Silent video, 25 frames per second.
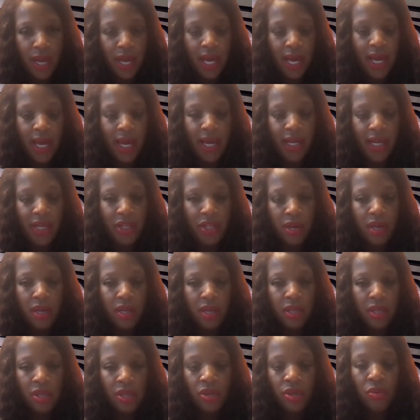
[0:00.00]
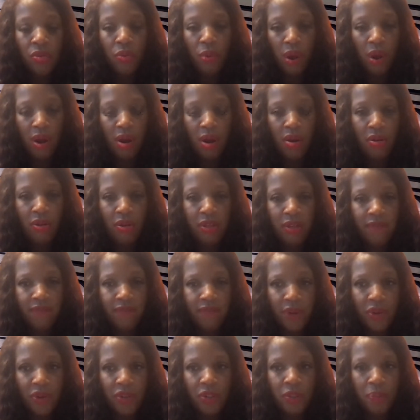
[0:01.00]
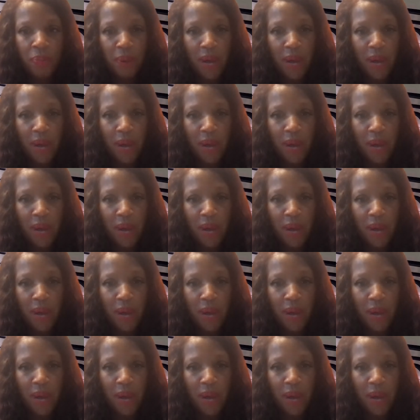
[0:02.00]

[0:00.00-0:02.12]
And sure. You were the first